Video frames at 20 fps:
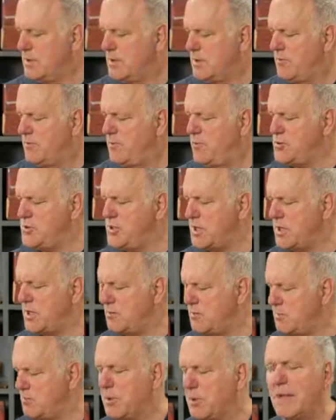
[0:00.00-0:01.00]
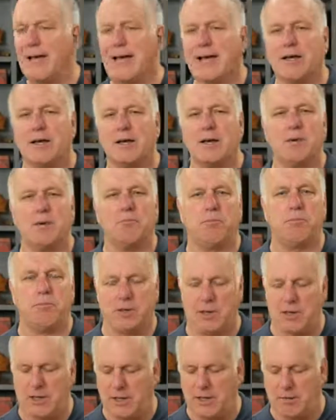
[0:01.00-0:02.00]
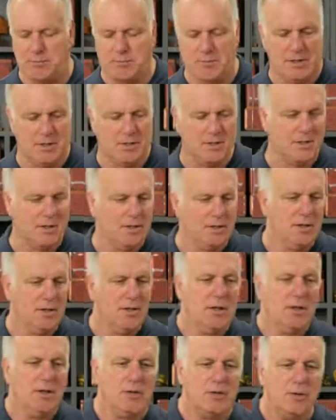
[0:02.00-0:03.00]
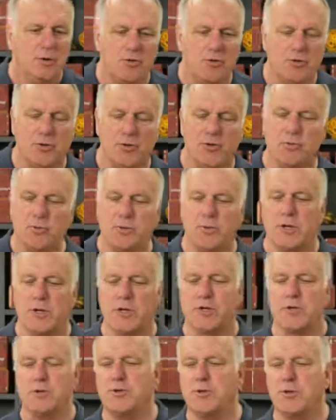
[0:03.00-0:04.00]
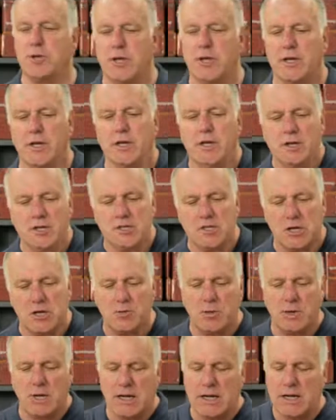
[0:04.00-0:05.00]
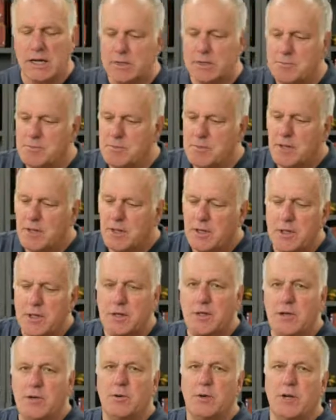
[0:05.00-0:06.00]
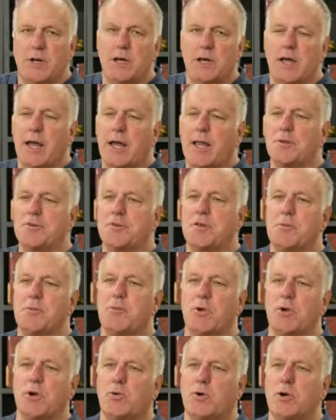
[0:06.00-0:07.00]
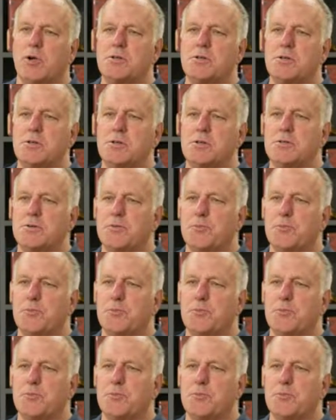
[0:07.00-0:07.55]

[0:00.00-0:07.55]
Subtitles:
Fujian Black Plum. Those we're going to do today. So, Alex, any more questions?